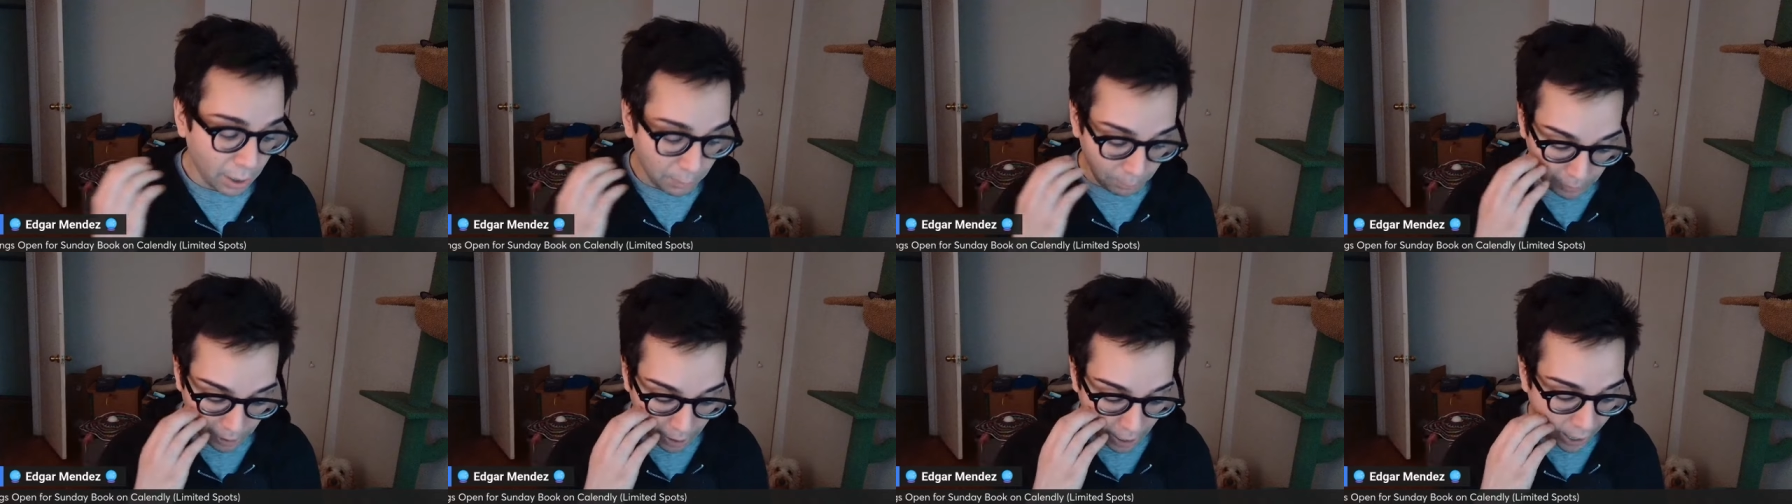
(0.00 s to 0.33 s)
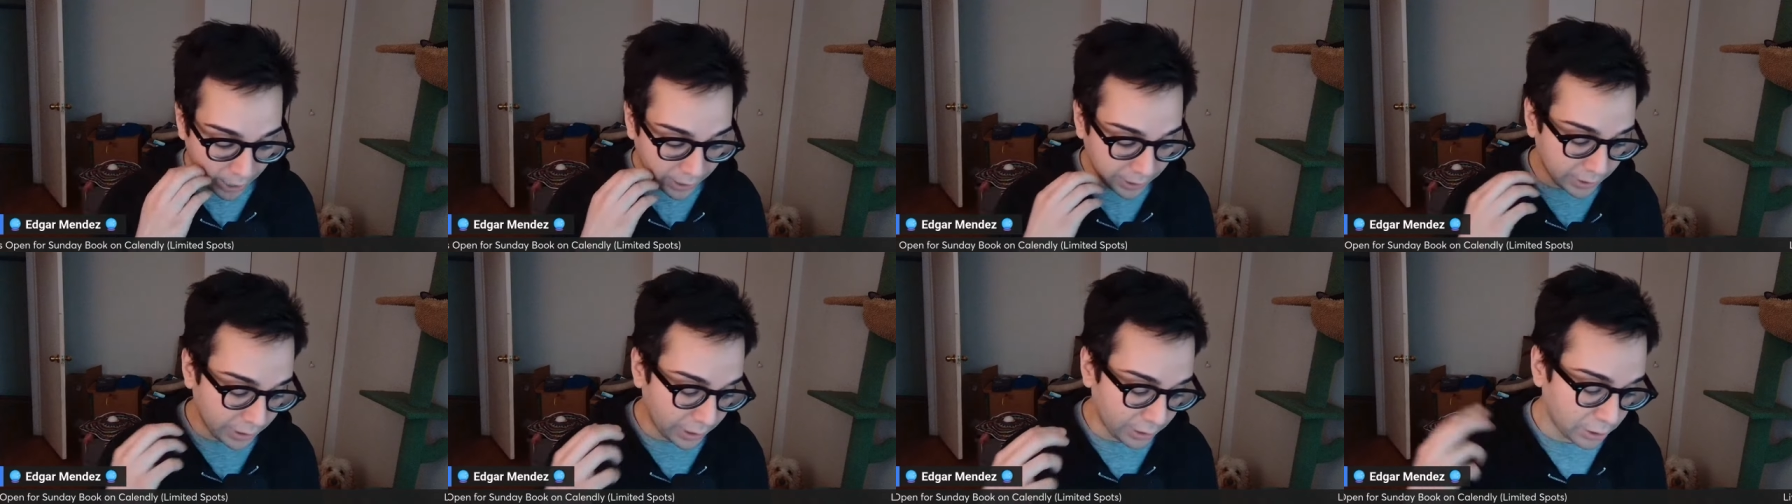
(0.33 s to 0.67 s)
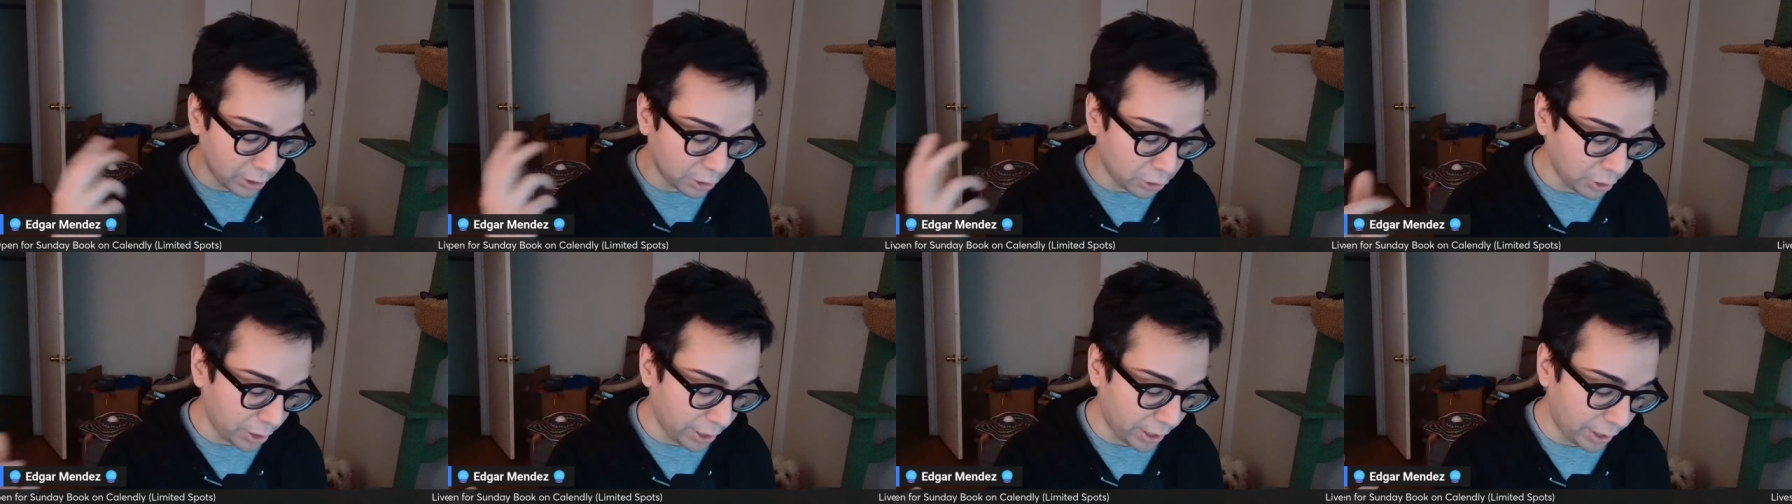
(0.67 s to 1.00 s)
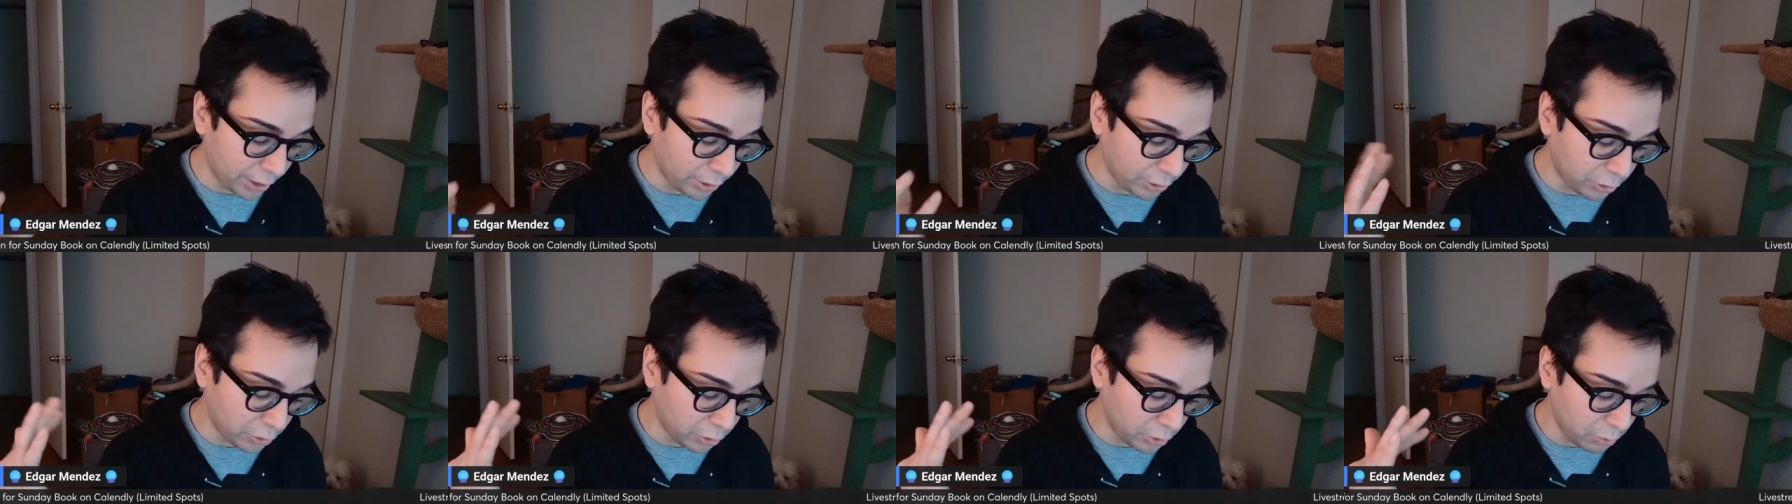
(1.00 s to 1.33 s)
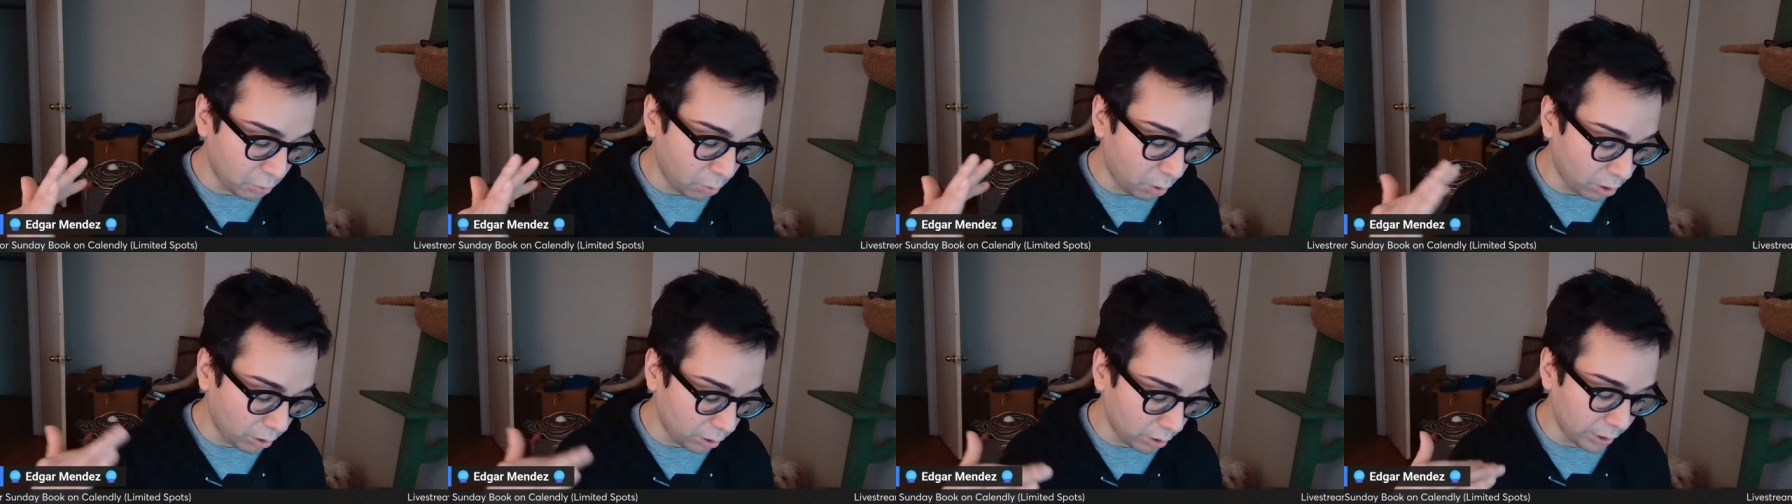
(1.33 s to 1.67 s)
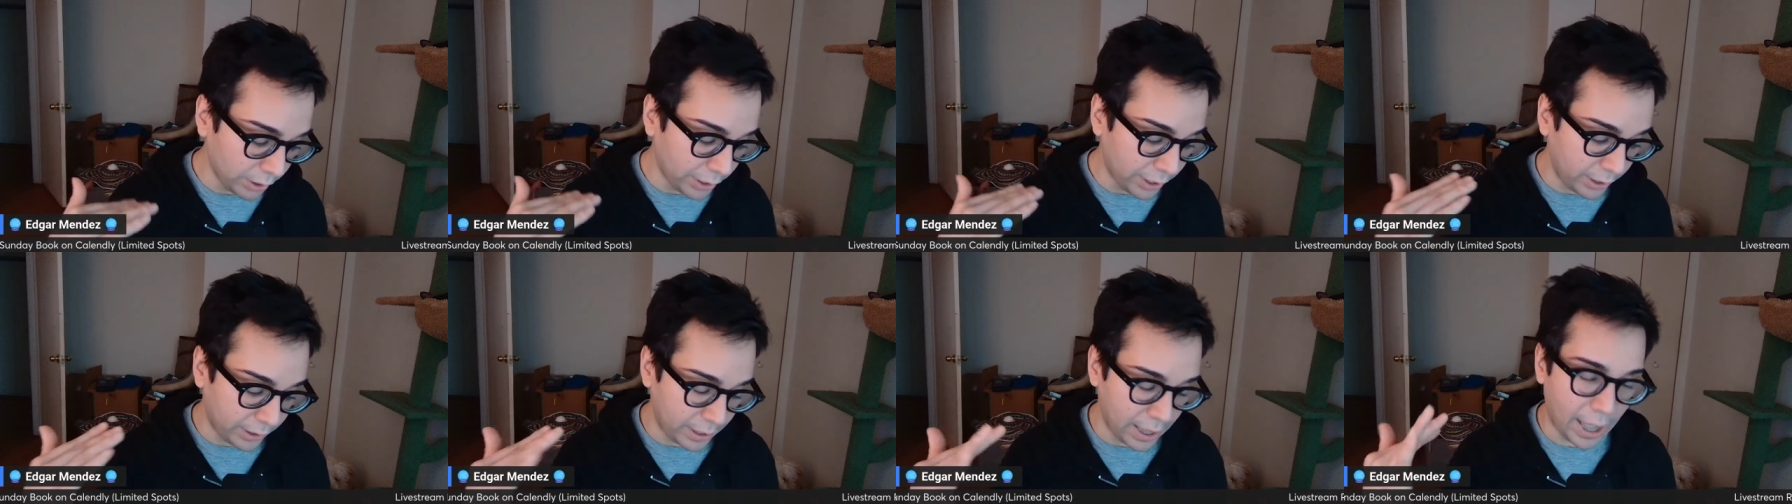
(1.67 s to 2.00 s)
But I think the change you are
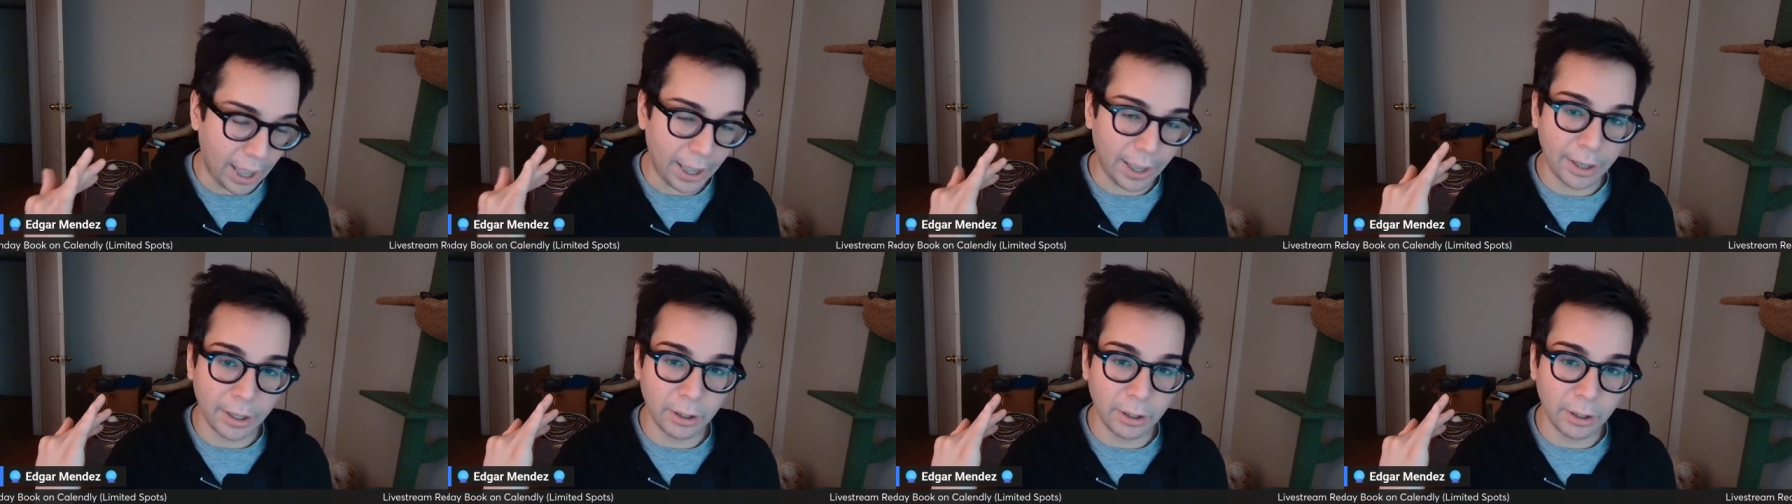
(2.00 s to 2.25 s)
looking at